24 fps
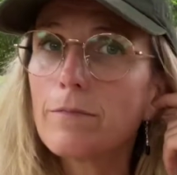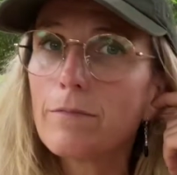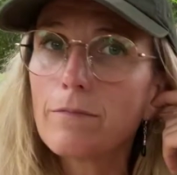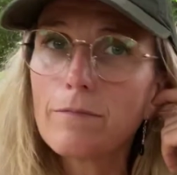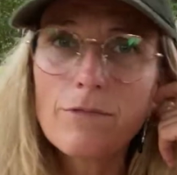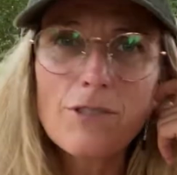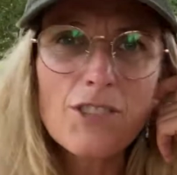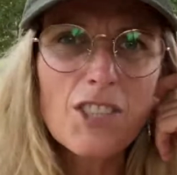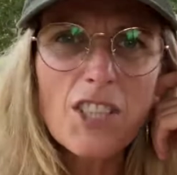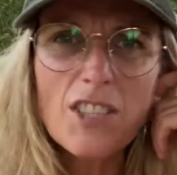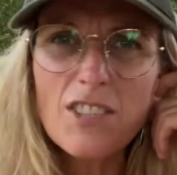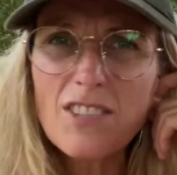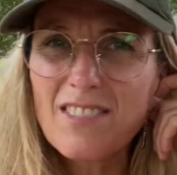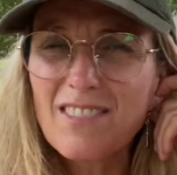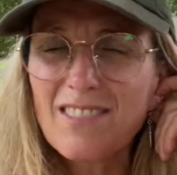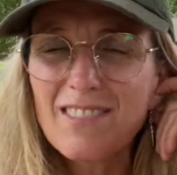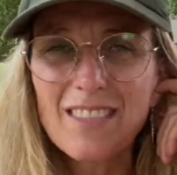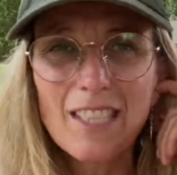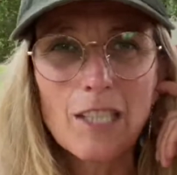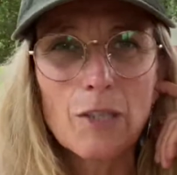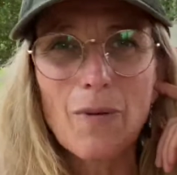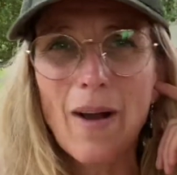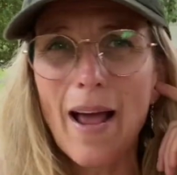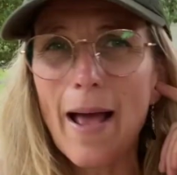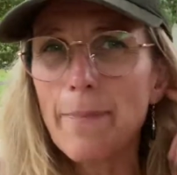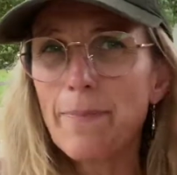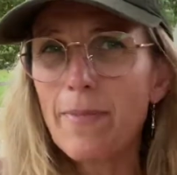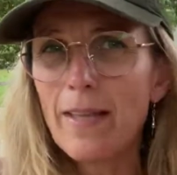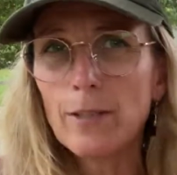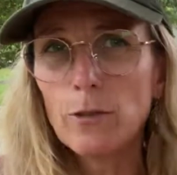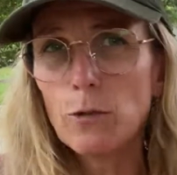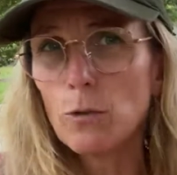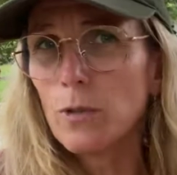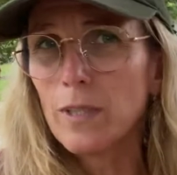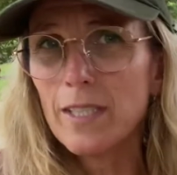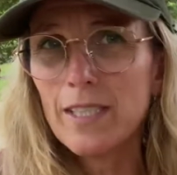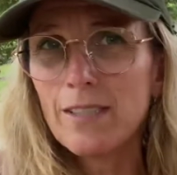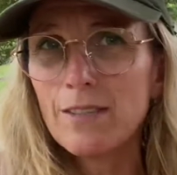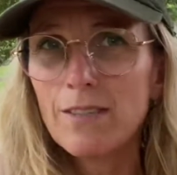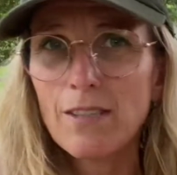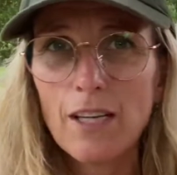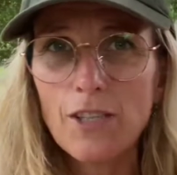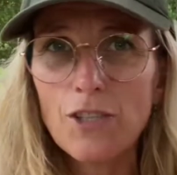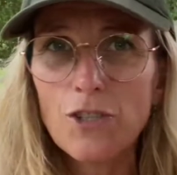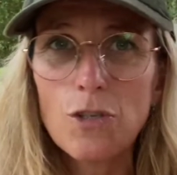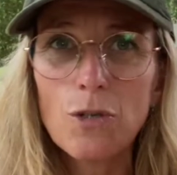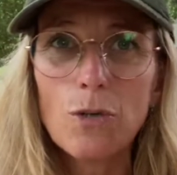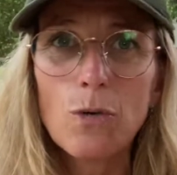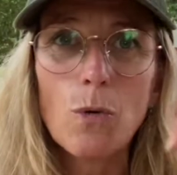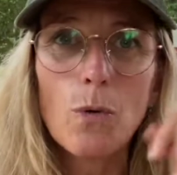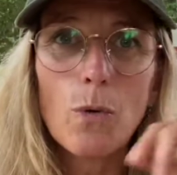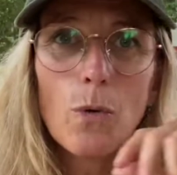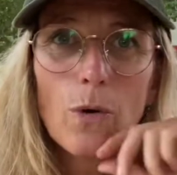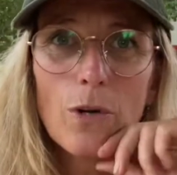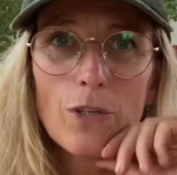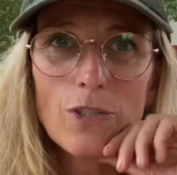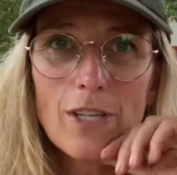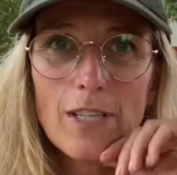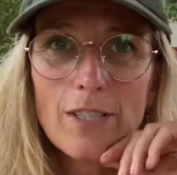just grab that orientation course